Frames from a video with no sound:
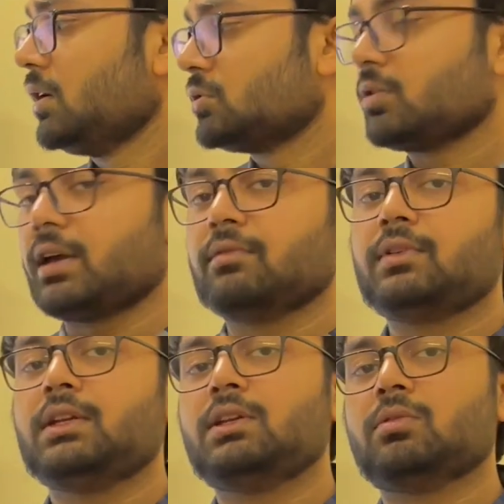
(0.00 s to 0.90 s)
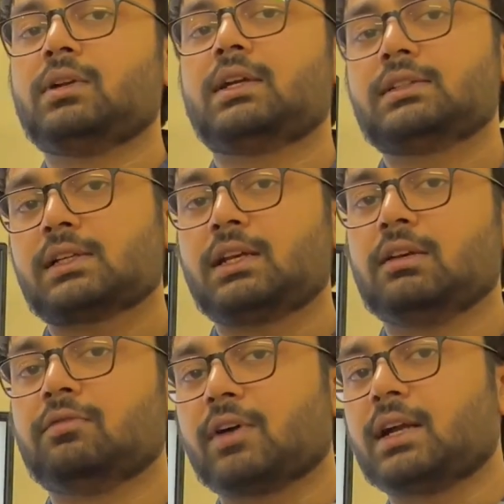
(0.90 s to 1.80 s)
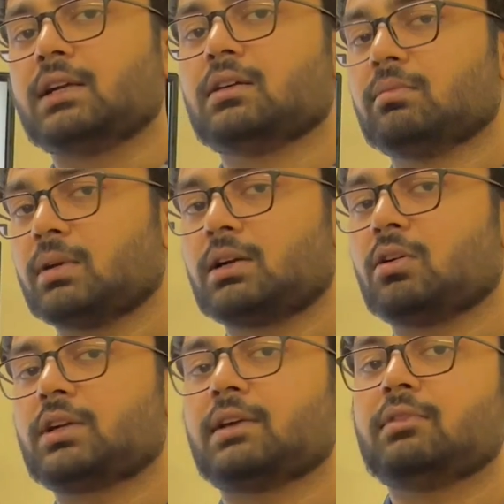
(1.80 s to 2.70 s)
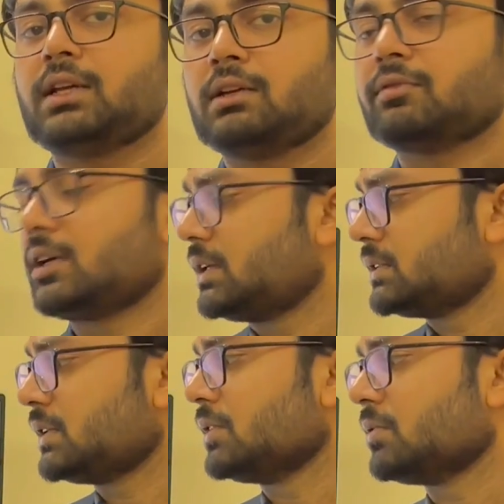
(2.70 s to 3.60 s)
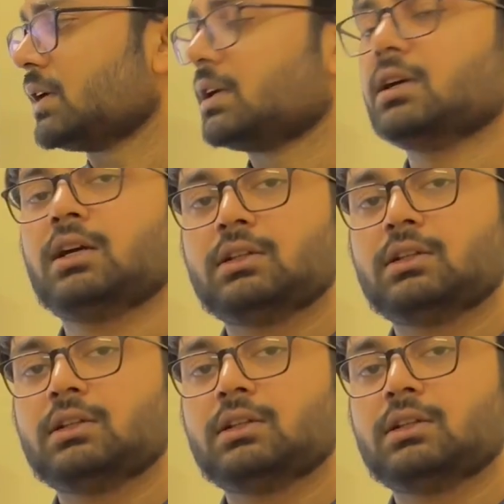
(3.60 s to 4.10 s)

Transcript: So every neonate is an infant, but not every infant is a neonate.